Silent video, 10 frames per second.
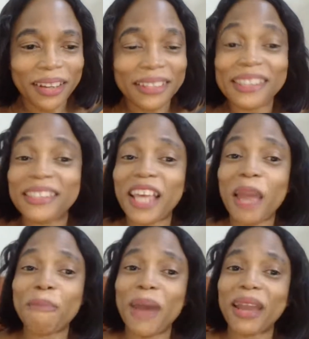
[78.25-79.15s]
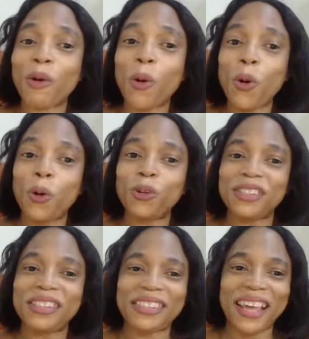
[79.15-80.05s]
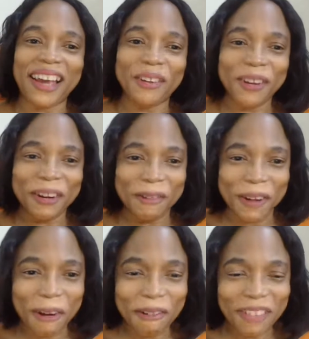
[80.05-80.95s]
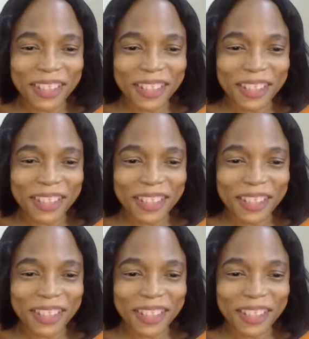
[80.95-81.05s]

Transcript: This time my co-hosts are not around,